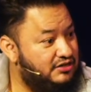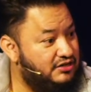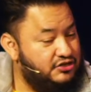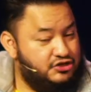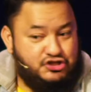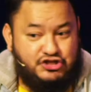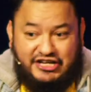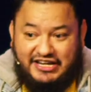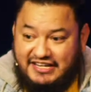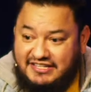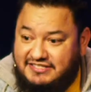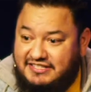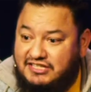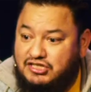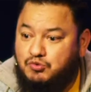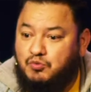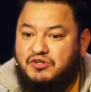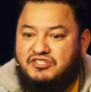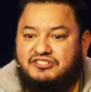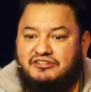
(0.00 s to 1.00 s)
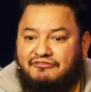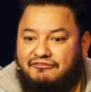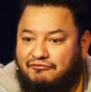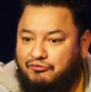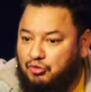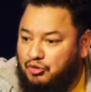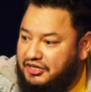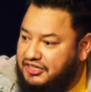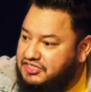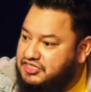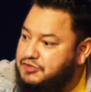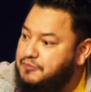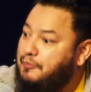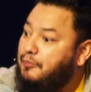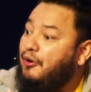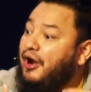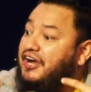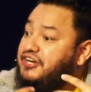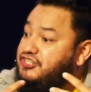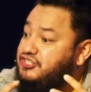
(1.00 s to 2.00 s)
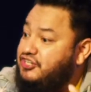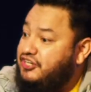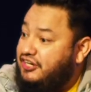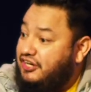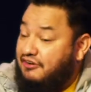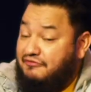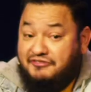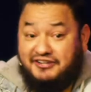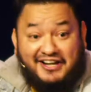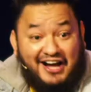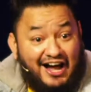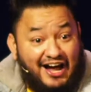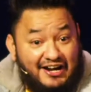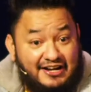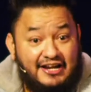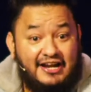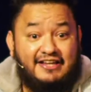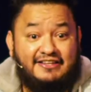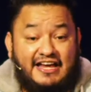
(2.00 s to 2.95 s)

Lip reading: Jesus was the full expression of God.